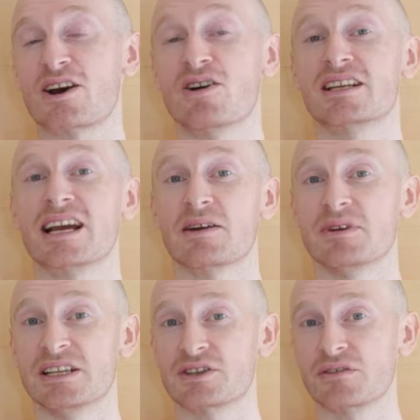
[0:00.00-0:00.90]
on
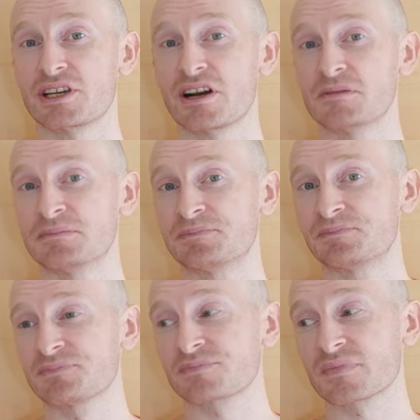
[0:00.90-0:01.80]
Cabernet Sauvignon.
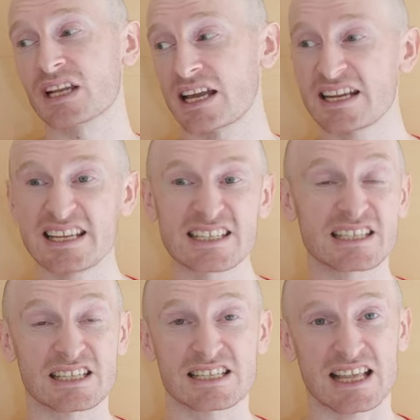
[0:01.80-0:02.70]
And it is
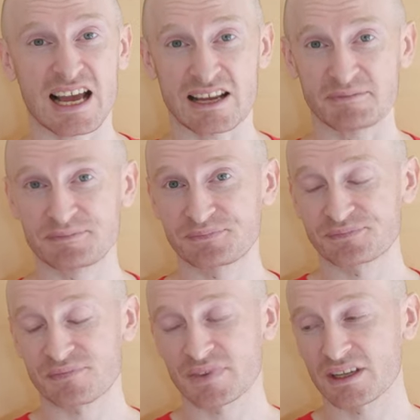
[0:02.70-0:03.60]
just that.
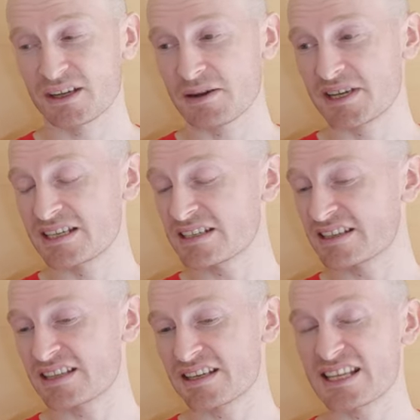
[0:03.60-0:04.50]
I mean,
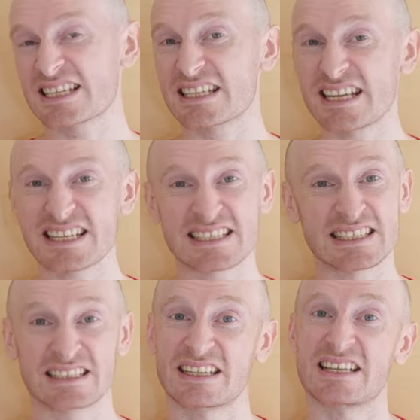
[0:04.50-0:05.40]
th this
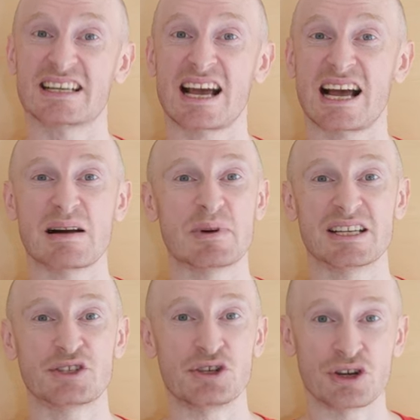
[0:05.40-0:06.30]
isn't cab
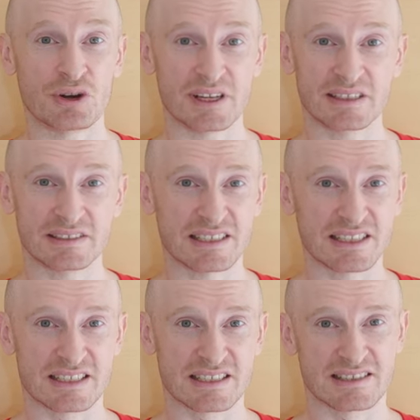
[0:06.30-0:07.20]
as you know it.
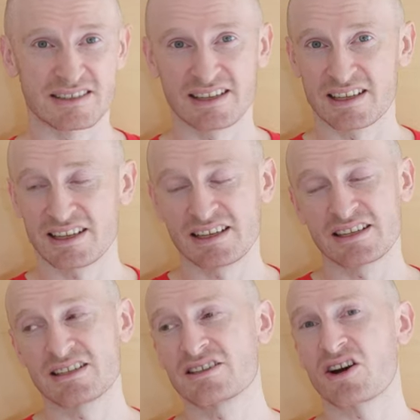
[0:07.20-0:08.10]
It's
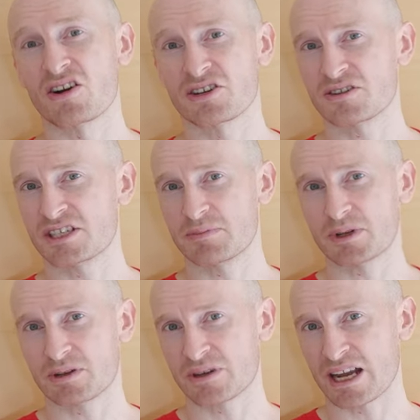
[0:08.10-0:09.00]
not your
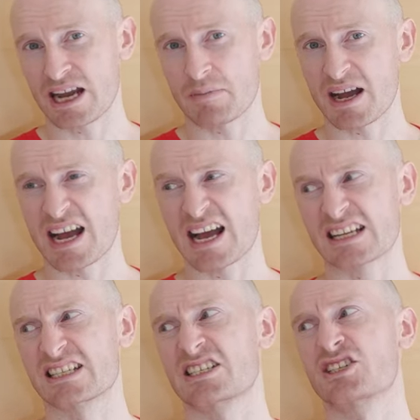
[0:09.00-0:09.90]
typical cab
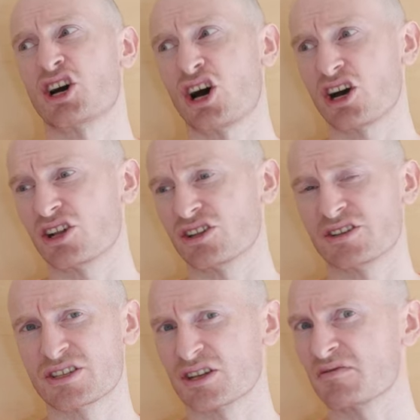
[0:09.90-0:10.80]
at all.
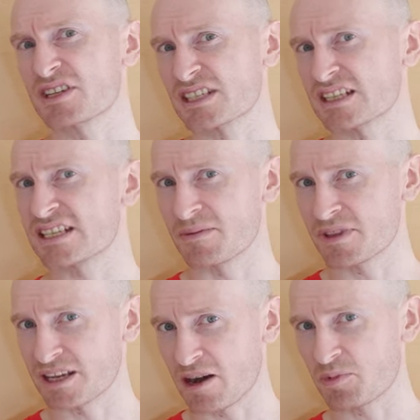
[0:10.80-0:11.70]
There's obviously
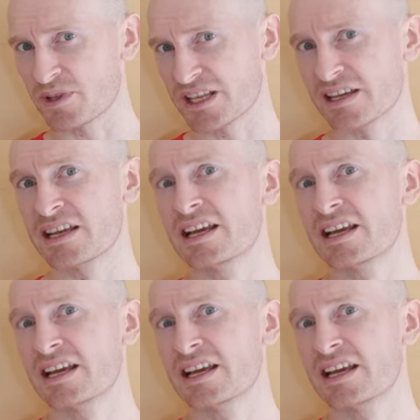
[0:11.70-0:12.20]
something up with it,